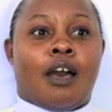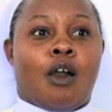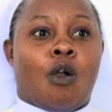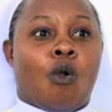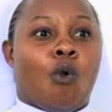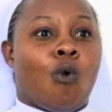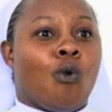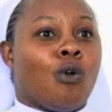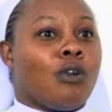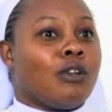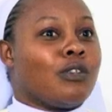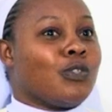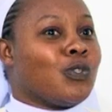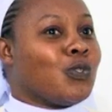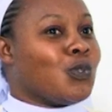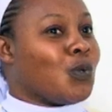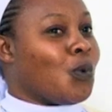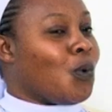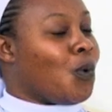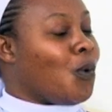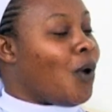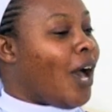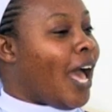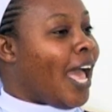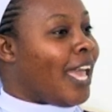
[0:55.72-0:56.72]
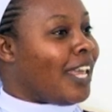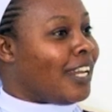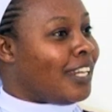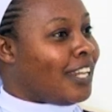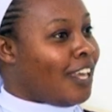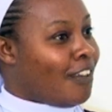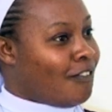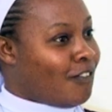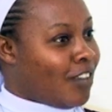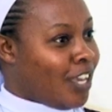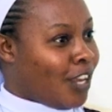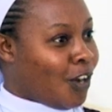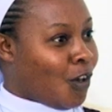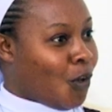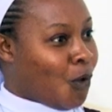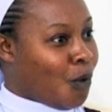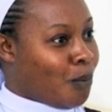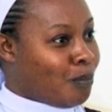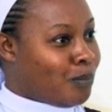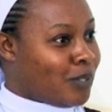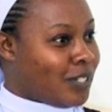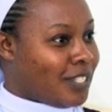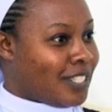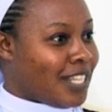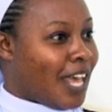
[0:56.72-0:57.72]
also I
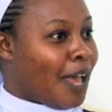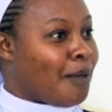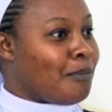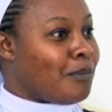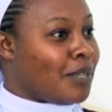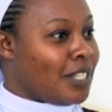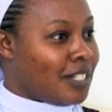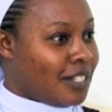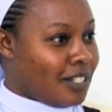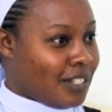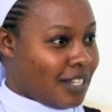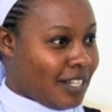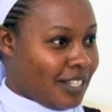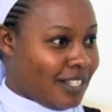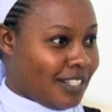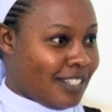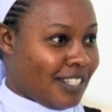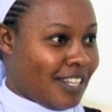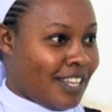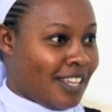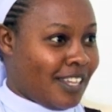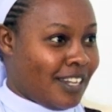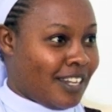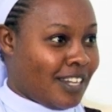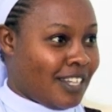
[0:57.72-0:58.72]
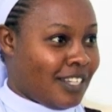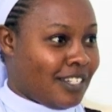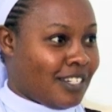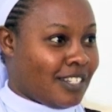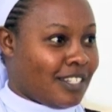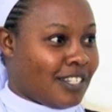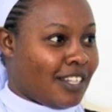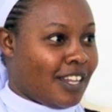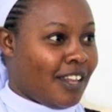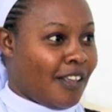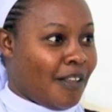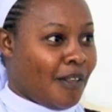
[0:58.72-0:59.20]
developed some interest in it.